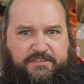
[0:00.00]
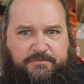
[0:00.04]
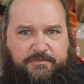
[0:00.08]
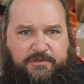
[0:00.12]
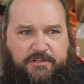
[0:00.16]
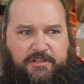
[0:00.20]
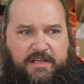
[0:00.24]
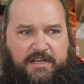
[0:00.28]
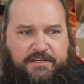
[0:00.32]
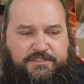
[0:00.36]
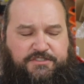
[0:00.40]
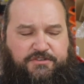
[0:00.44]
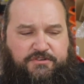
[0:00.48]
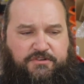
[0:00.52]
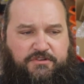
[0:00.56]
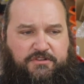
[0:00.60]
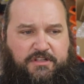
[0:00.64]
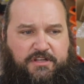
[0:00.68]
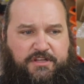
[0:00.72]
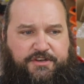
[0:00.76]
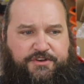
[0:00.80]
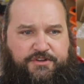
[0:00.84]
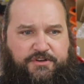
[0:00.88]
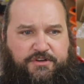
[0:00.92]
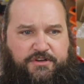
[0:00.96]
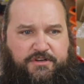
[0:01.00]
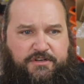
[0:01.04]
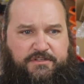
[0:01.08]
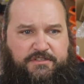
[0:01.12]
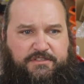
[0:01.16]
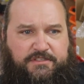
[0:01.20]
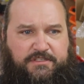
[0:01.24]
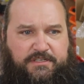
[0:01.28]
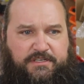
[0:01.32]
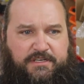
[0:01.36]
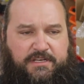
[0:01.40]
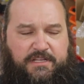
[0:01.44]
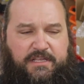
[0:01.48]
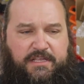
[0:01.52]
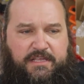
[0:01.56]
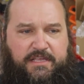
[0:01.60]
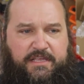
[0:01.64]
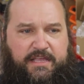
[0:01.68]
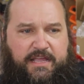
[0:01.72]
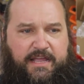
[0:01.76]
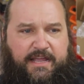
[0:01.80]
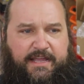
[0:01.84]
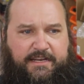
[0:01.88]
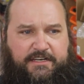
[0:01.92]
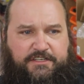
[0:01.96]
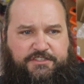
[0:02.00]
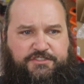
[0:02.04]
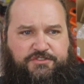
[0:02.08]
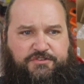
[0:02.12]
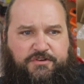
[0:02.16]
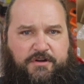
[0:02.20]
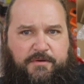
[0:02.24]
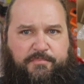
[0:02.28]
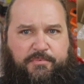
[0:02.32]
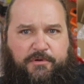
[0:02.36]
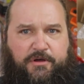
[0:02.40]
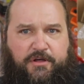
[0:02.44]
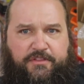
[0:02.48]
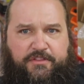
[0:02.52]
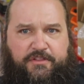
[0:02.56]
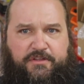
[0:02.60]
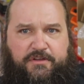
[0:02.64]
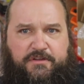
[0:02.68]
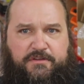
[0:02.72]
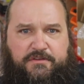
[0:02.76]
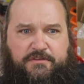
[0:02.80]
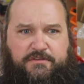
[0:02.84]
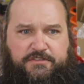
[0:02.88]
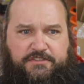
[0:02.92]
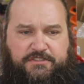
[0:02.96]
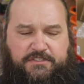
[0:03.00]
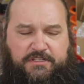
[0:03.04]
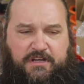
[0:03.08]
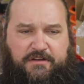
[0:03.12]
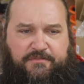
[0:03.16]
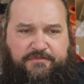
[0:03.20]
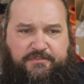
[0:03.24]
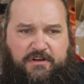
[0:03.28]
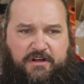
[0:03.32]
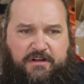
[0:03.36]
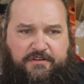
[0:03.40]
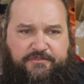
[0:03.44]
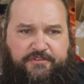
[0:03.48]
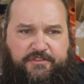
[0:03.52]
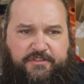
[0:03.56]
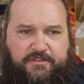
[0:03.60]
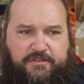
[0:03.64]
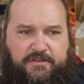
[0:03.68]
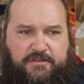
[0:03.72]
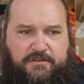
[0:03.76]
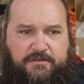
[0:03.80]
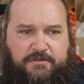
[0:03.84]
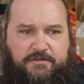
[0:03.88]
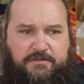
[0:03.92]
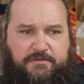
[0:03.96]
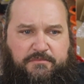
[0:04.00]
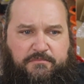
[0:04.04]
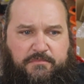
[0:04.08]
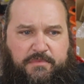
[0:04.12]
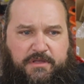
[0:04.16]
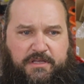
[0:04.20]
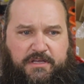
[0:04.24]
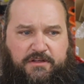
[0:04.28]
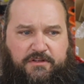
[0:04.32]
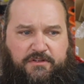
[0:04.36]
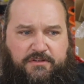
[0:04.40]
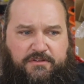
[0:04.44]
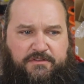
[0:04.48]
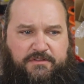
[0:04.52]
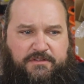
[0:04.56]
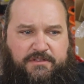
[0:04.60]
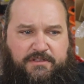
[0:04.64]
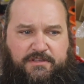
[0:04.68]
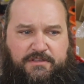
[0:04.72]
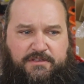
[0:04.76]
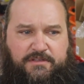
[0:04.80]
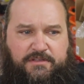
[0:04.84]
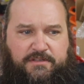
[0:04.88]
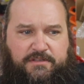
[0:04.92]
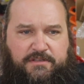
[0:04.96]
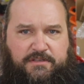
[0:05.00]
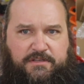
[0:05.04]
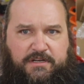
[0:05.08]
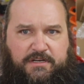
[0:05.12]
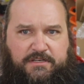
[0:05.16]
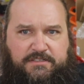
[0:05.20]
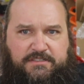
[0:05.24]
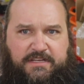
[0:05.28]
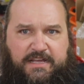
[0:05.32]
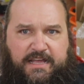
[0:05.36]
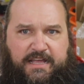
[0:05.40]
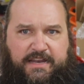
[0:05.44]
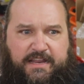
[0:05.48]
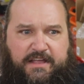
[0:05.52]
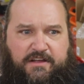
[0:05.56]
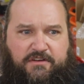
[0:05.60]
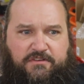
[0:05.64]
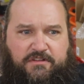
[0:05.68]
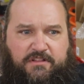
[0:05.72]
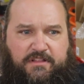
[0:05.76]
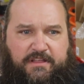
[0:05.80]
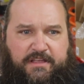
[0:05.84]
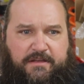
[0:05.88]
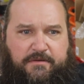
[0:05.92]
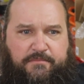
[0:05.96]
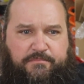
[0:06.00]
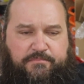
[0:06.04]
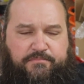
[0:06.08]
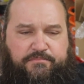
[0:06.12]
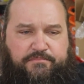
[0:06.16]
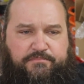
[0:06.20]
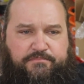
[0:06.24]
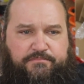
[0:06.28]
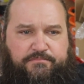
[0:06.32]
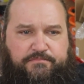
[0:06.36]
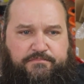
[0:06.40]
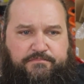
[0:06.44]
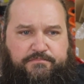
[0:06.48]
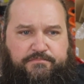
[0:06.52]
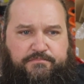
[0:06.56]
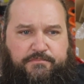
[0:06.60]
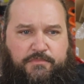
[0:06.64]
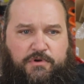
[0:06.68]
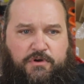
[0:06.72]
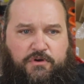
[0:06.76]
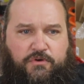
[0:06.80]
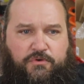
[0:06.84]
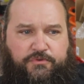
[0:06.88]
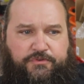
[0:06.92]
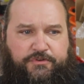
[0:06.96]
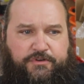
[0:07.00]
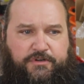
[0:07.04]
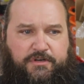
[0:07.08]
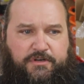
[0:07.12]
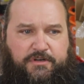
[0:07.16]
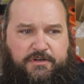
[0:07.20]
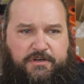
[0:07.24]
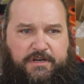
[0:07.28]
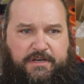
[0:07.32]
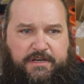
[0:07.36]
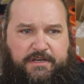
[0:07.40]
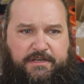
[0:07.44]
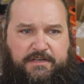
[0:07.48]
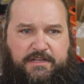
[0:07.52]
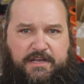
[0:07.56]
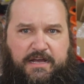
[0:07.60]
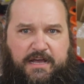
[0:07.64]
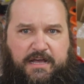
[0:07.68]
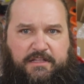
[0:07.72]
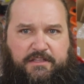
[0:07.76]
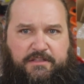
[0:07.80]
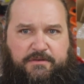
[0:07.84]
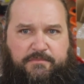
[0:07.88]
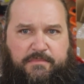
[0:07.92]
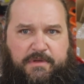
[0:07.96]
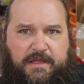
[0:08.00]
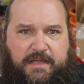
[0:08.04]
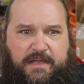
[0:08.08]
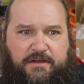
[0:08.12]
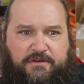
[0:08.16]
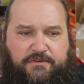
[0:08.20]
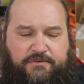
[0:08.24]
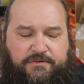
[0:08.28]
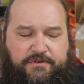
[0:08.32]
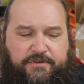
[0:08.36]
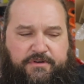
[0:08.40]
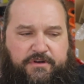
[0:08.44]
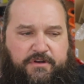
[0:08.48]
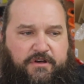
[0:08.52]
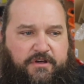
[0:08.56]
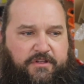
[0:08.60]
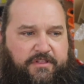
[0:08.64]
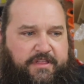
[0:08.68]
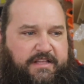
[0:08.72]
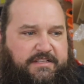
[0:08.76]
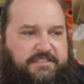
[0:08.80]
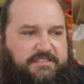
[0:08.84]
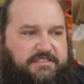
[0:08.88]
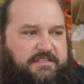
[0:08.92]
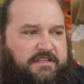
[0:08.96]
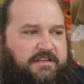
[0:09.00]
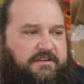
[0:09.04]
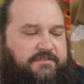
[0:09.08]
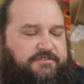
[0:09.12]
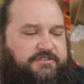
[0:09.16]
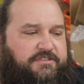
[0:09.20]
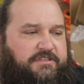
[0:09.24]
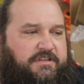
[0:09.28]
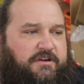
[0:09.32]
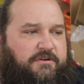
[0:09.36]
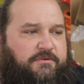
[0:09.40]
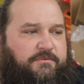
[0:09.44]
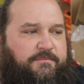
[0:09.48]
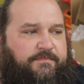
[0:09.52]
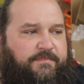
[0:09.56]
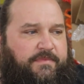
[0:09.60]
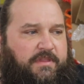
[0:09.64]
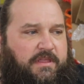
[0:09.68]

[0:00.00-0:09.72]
some electrical unhooked, and I gotta strip all the stuff off of the mill, our tie down clamp holder and collet mount and all that stuff. So